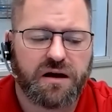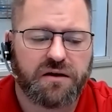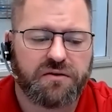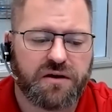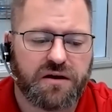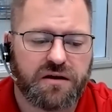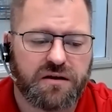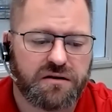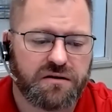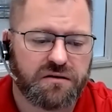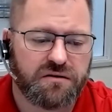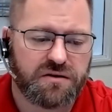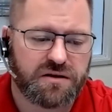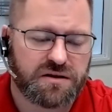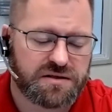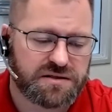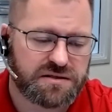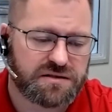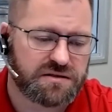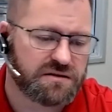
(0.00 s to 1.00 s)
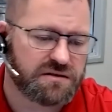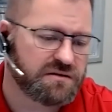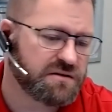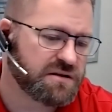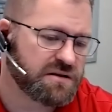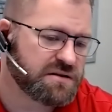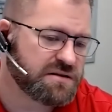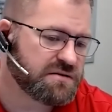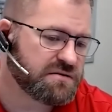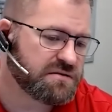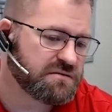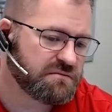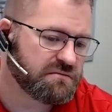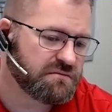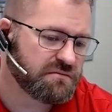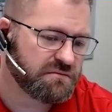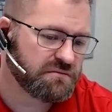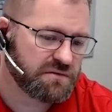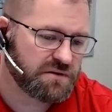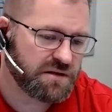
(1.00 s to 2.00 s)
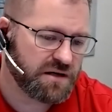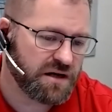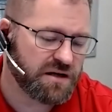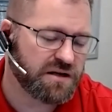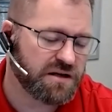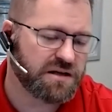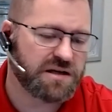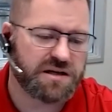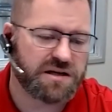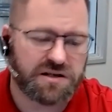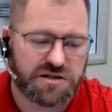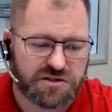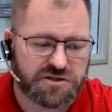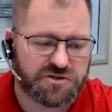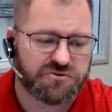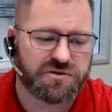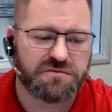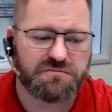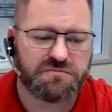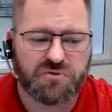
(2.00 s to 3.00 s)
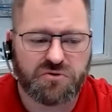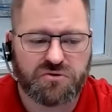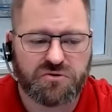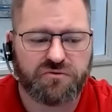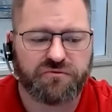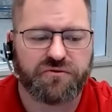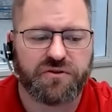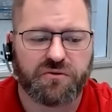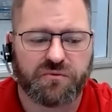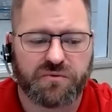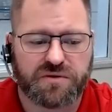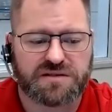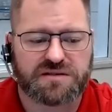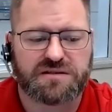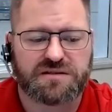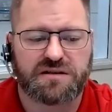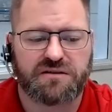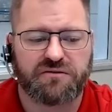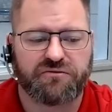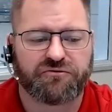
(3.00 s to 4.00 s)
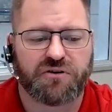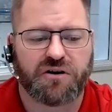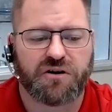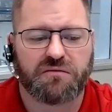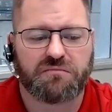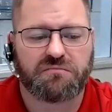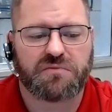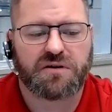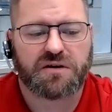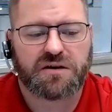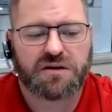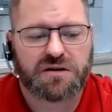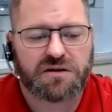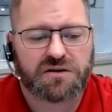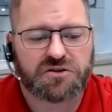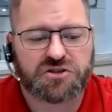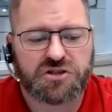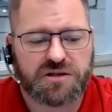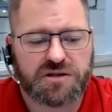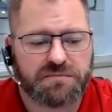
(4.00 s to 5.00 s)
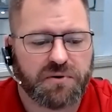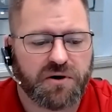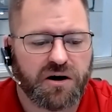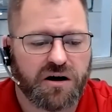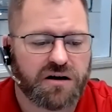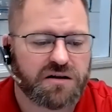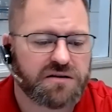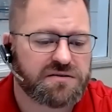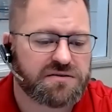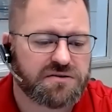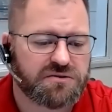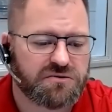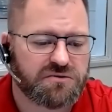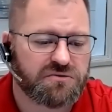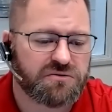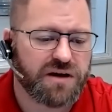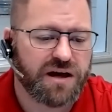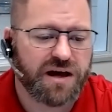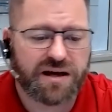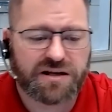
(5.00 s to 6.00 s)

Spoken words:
and then this kind of industry move that we see from GPon to